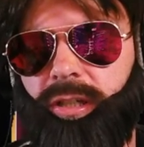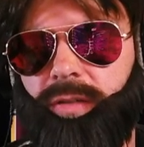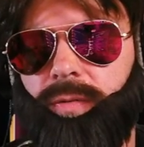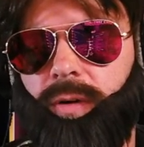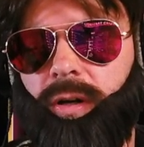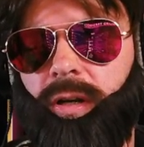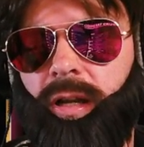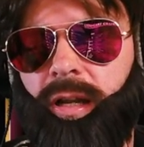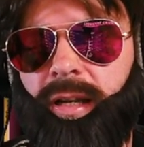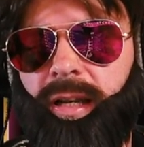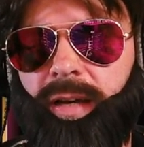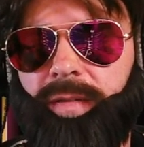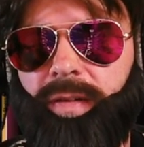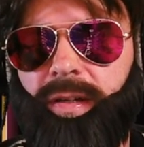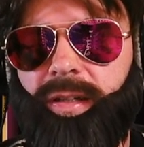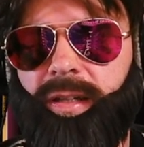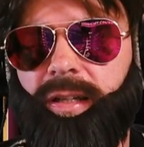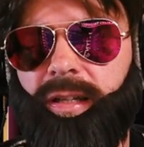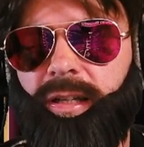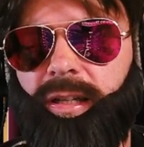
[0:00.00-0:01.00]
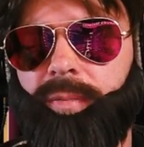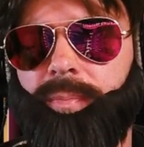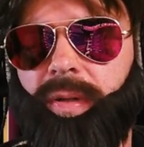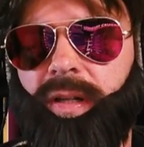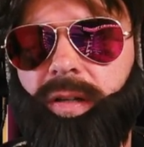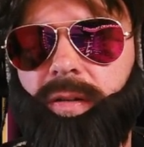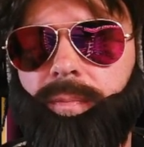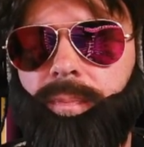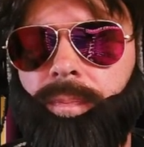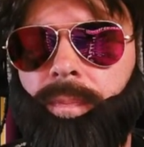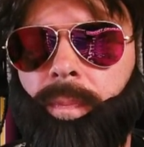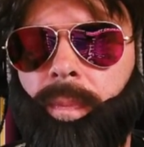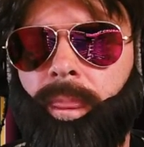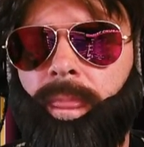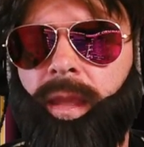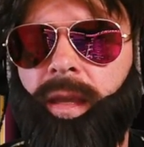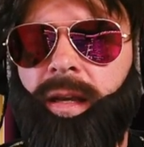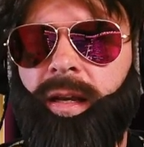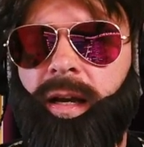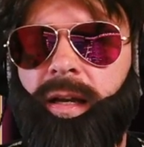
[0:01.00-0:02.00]
Wall leveled a little bit.
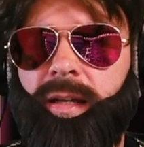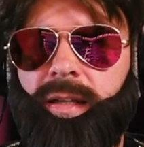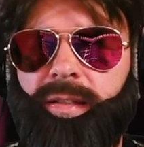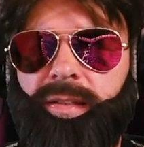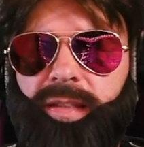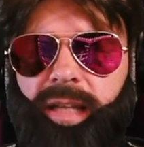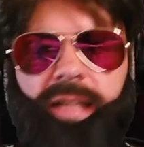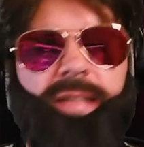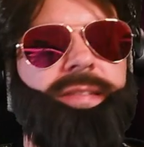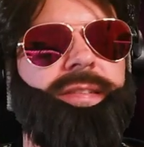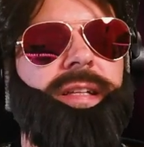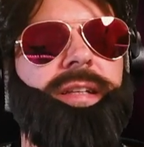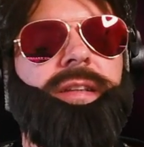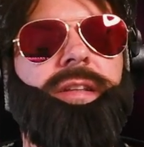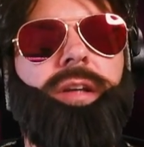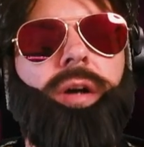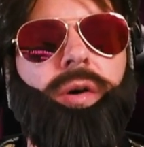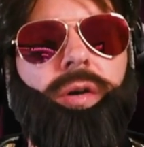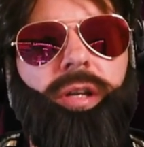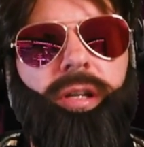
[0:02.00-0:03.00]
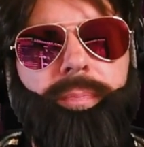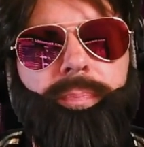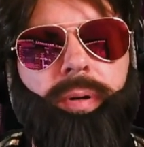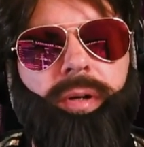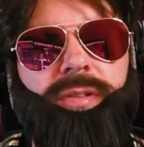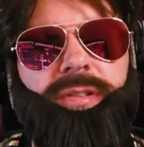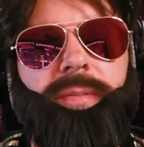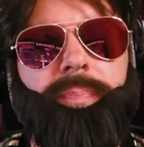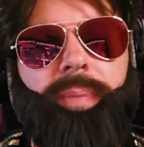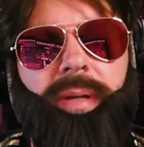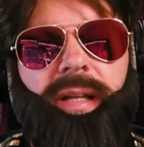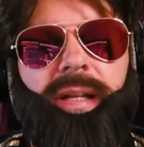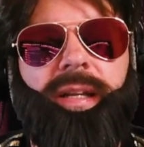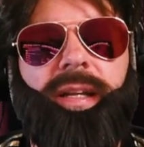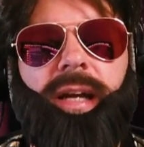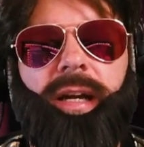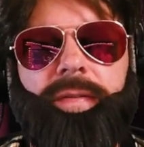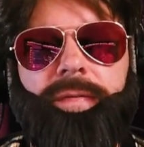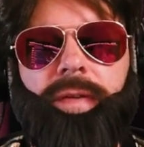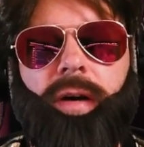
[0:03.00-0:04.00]
That's the only
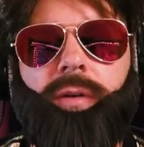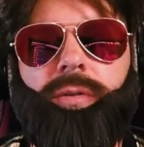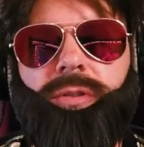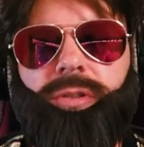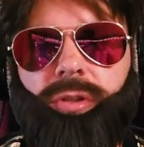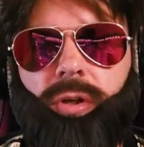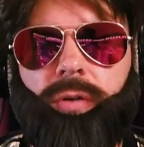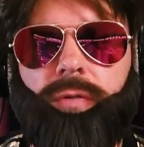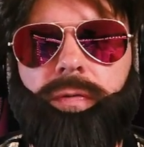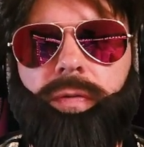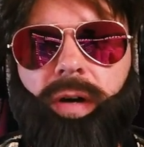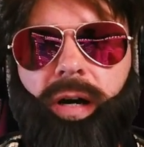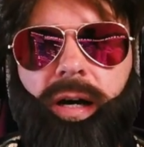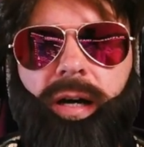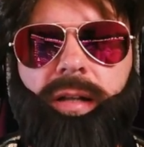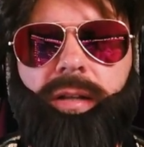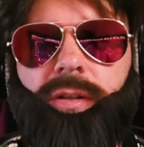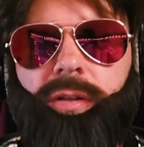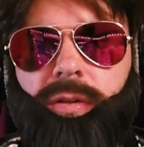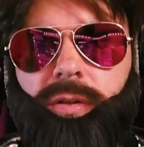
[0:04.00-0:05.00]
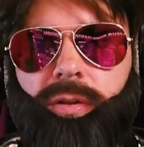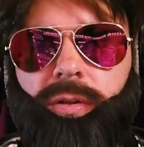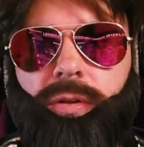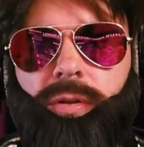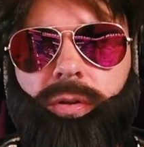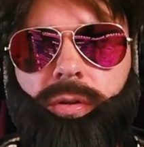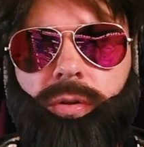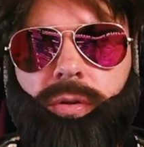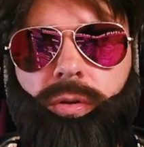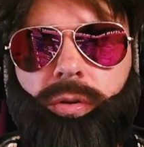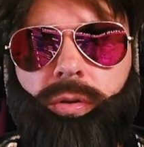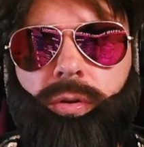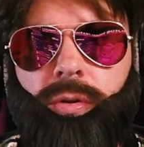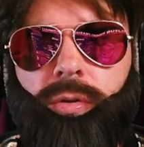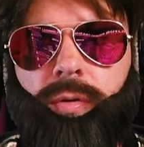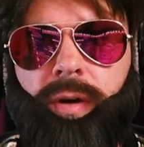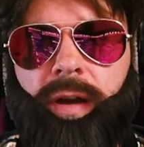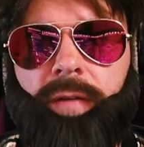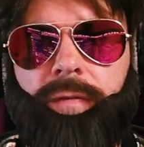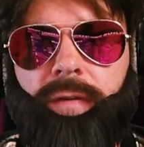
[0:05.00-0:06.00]
possibility I found so far
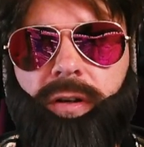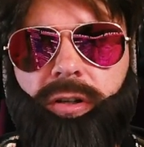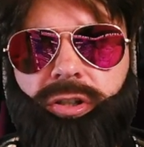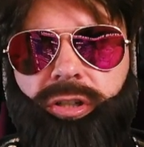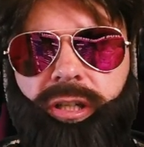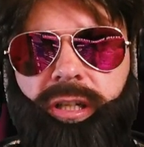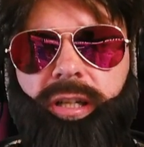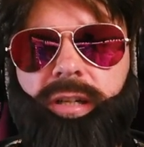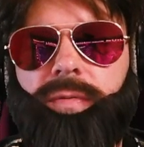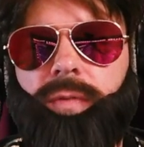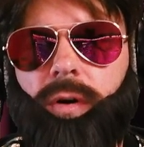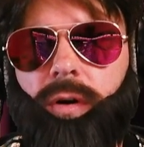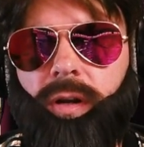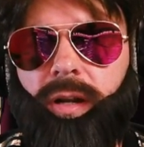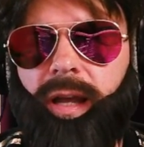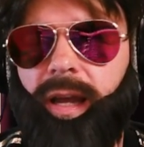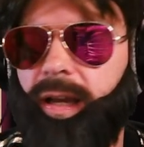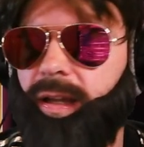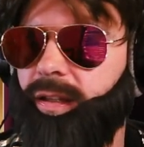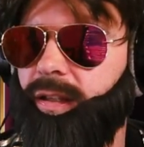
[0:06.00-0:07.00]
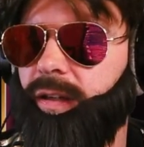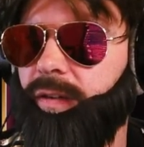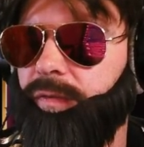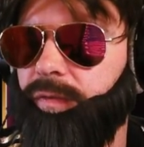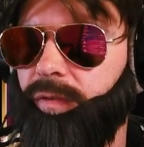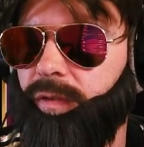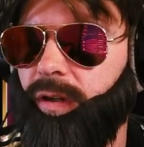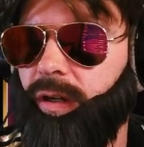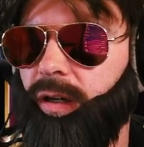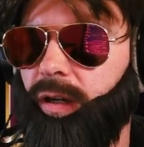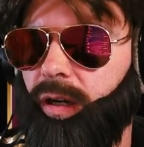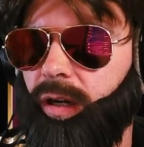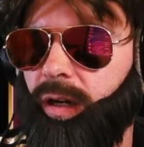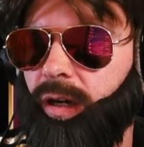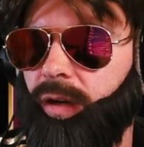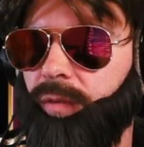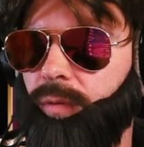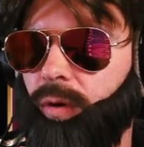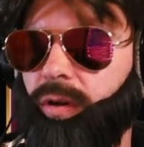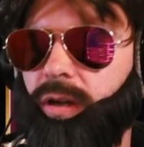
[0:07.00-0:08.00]
to have Shield Wall active
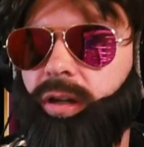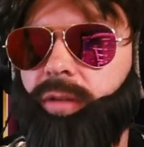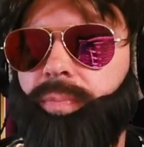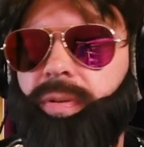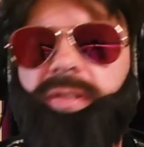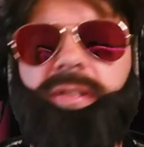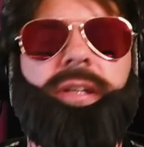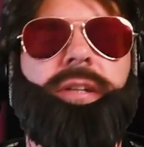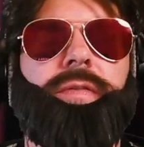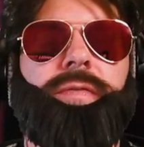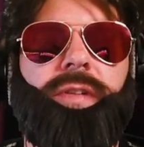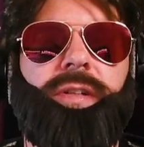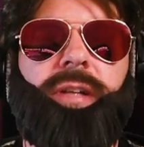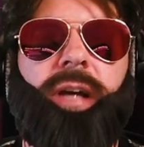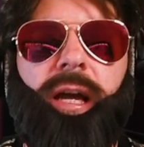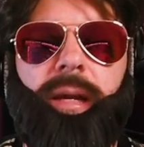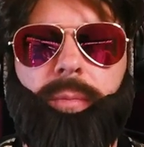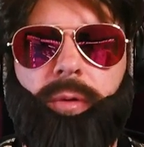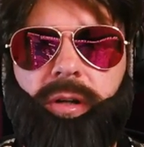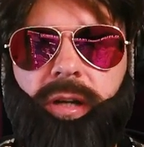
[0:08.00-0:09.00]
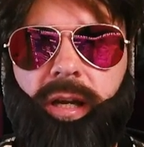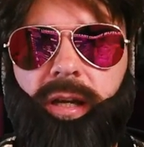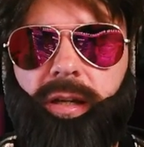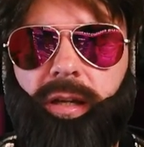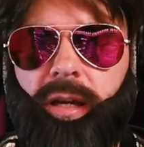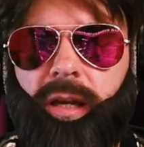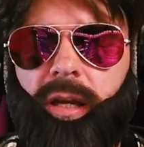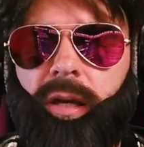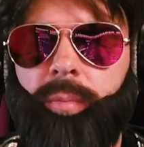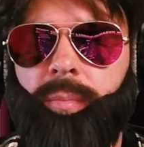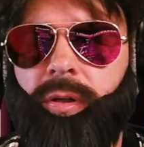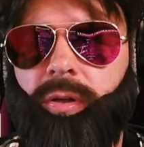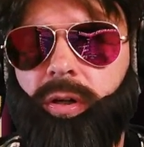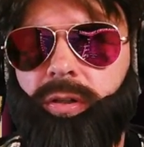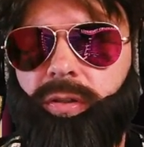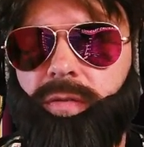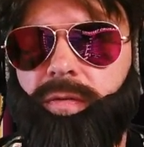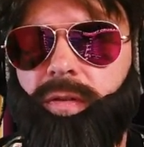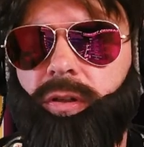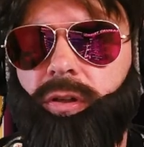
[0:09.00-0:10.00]
100% of the time, okay?
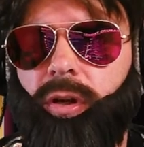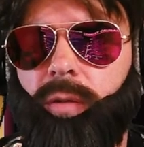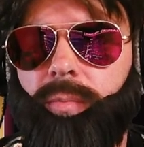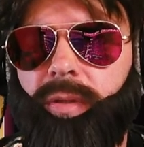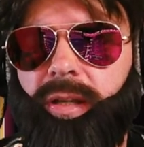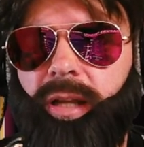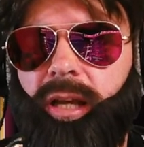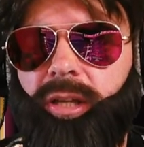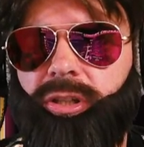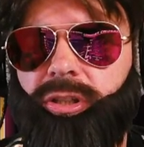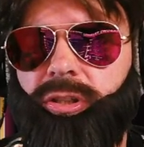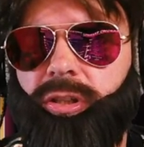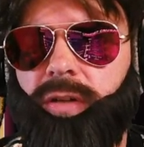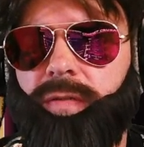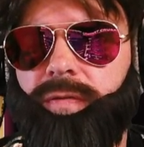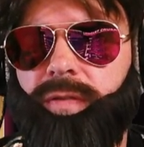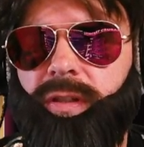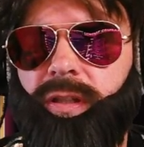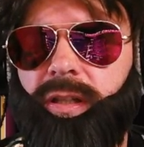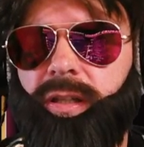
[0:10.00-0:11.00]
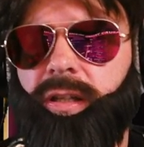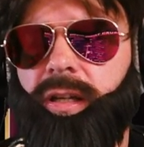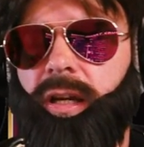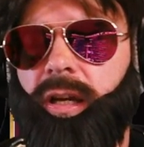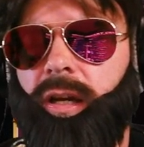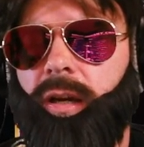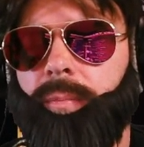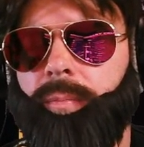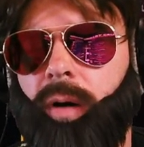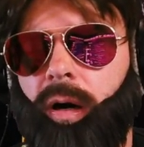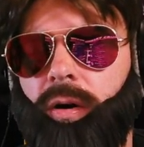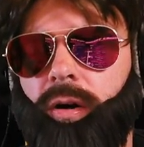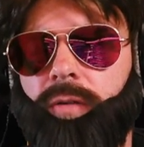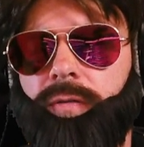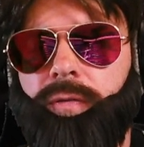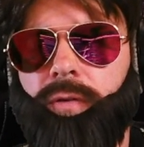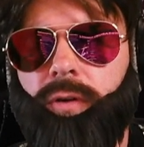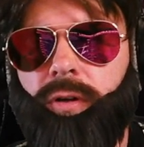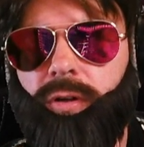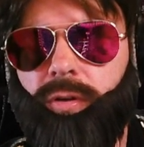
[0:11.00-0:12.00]
Because of the combination of the
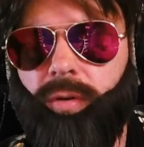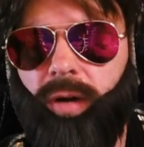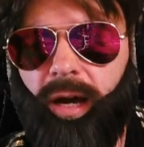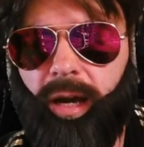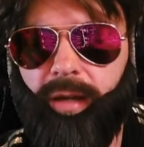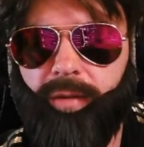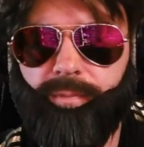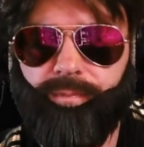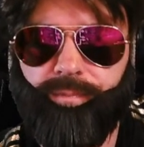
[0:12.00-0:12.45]
Powerful Cry